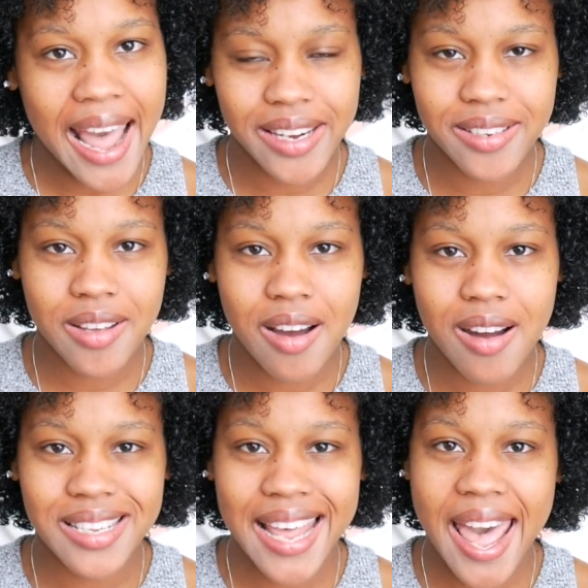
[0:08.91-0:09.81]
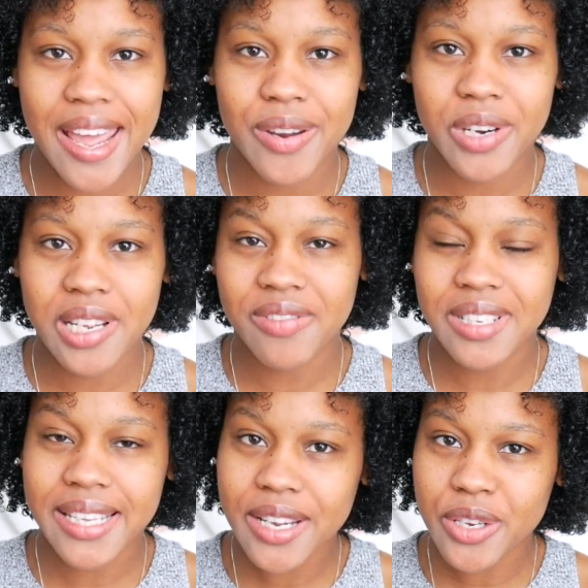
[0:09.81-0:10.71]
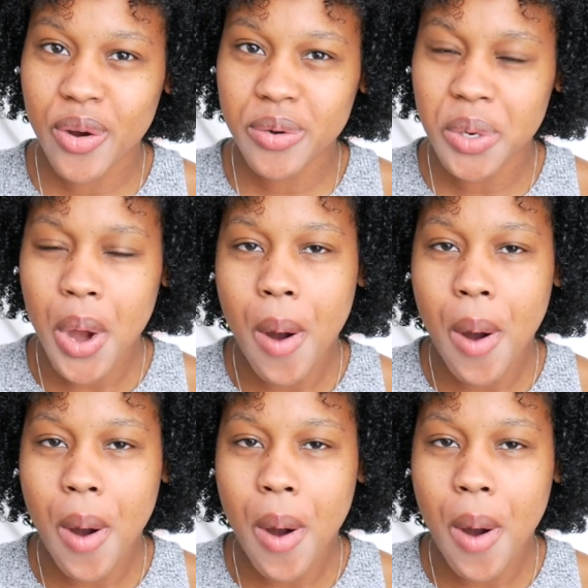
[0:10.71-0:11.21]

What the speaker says: acne scars and uneven skin tone.